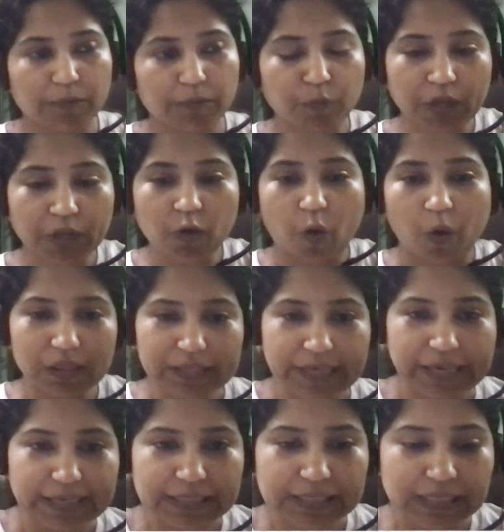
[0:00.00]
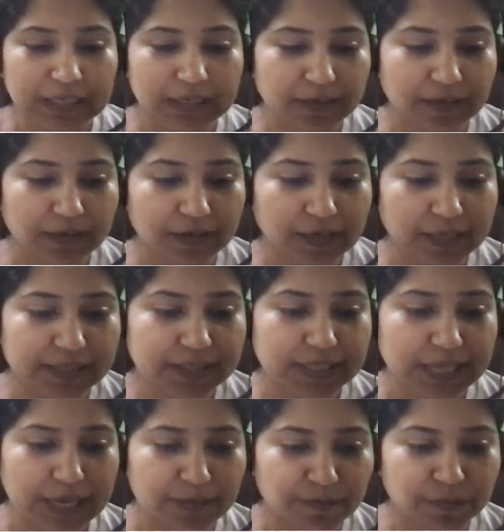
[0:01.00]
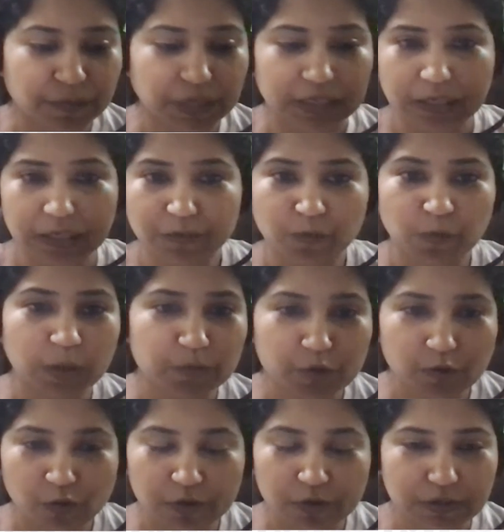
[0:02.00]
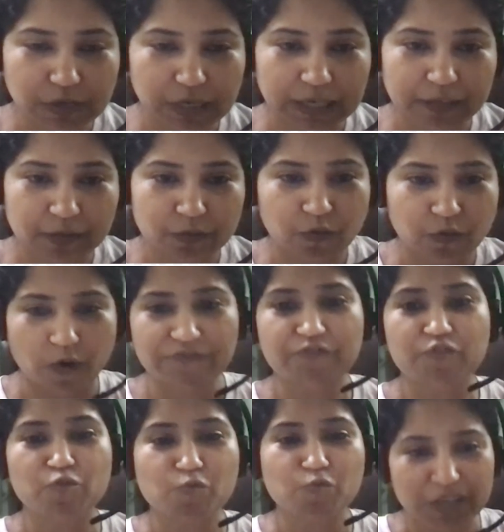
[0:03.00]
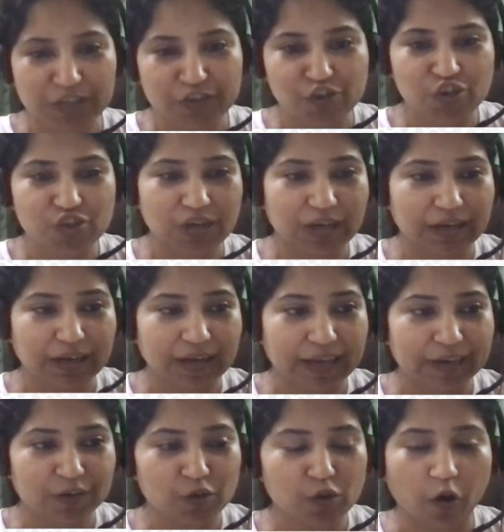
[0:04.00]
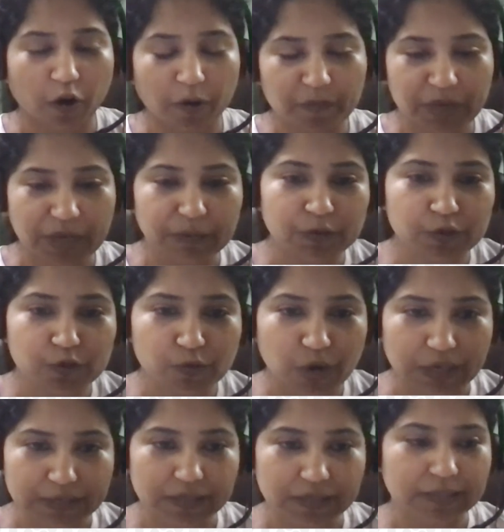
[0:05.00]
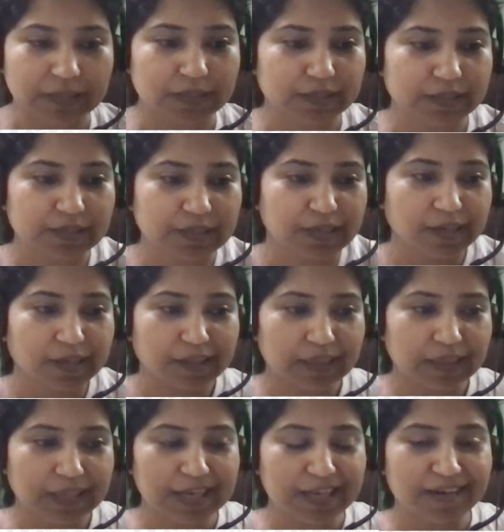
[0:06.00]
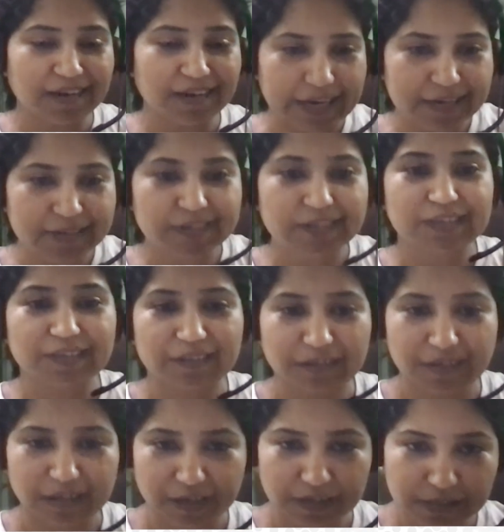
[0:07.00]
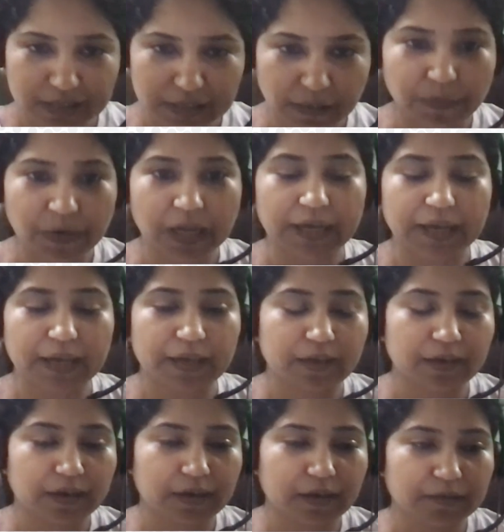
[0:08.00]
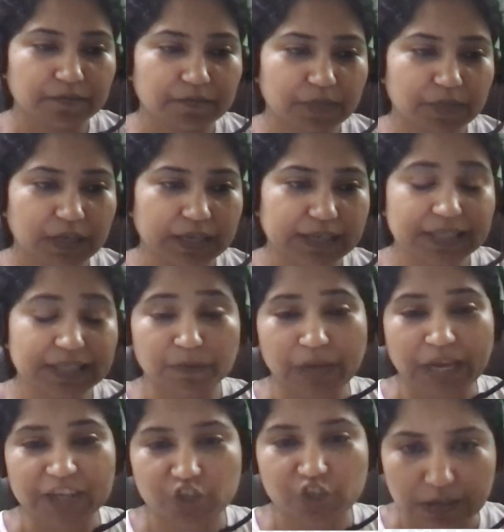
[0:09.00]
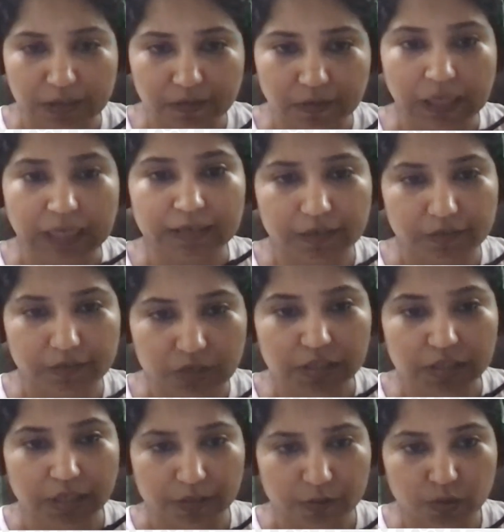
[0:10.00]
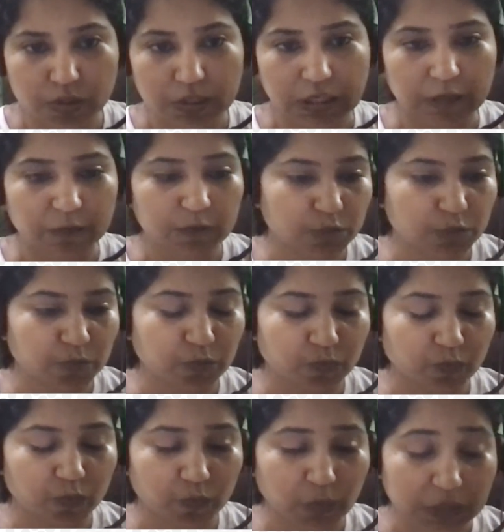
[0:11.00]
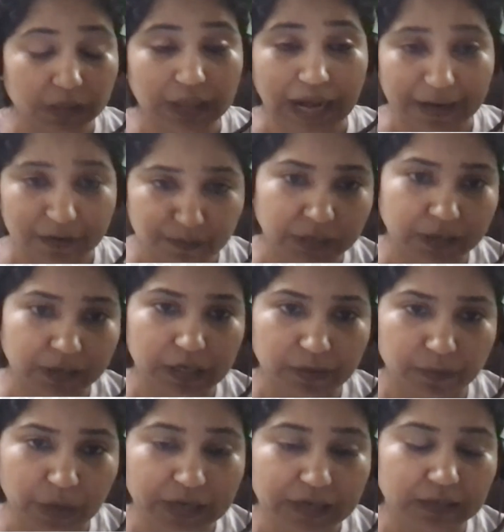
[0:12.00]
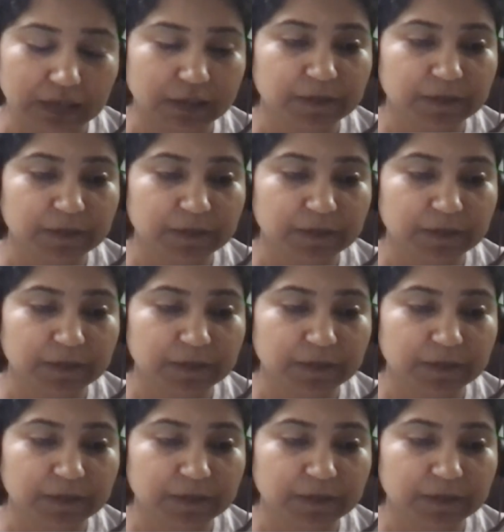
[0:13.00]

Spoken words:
Putting all the eggs in like same bucket will be also like of too much, and you'll not be able to assess the right supply chain related risk associated with that particular vendor.